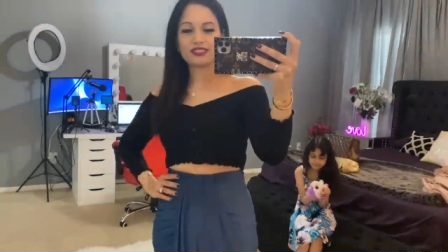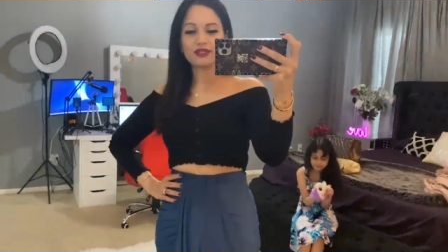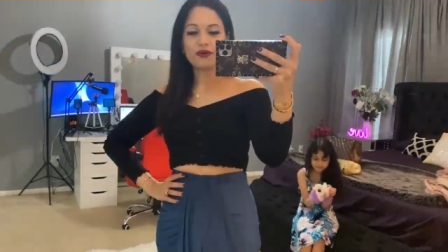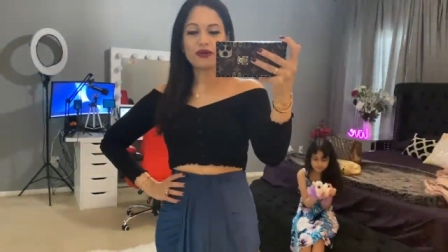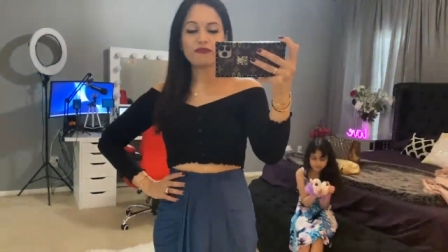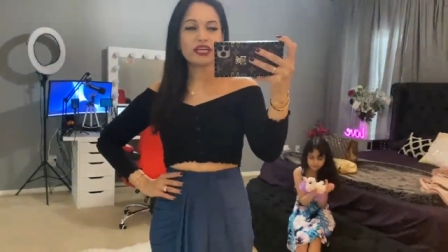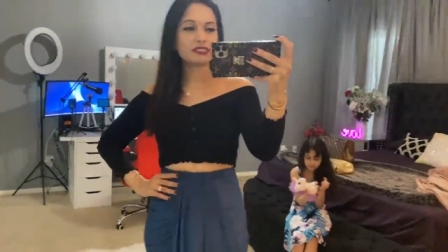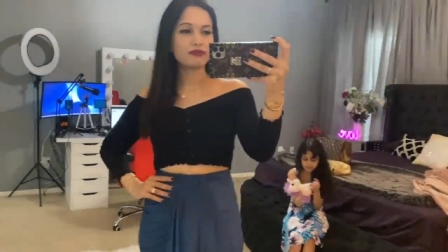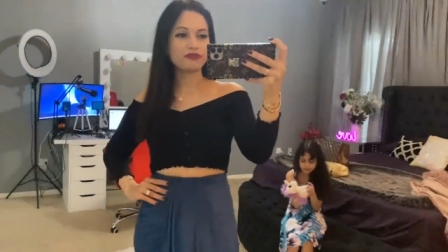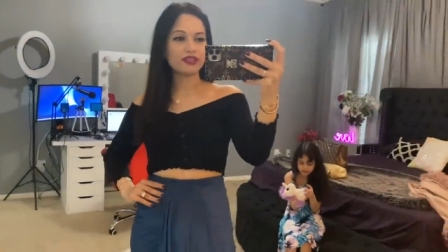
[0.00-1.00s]
so, it makes
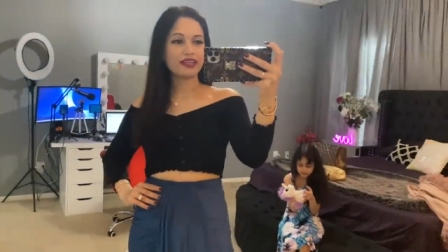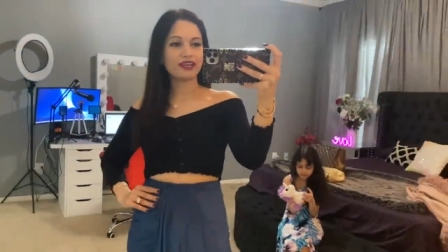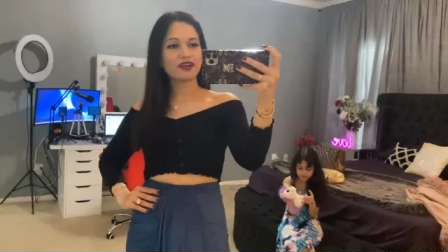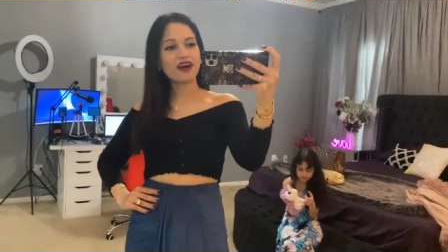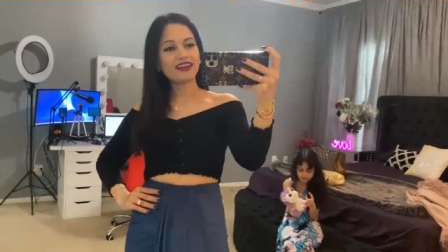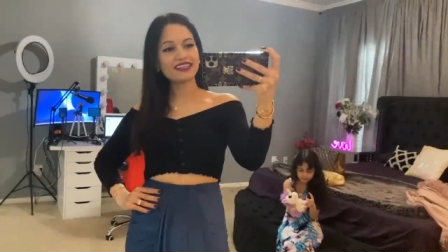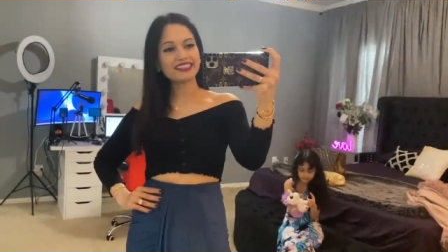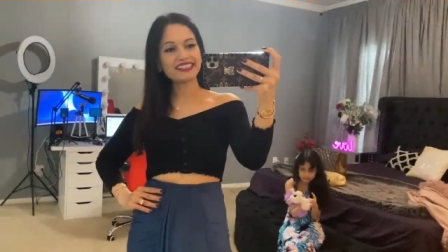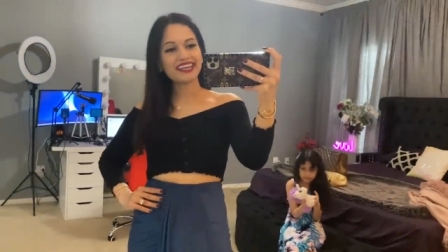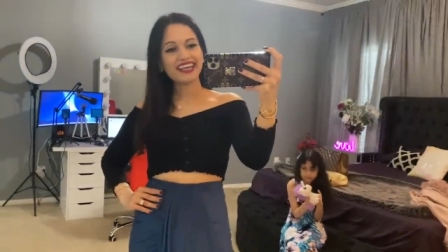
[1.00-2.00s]
me feel like a goddess.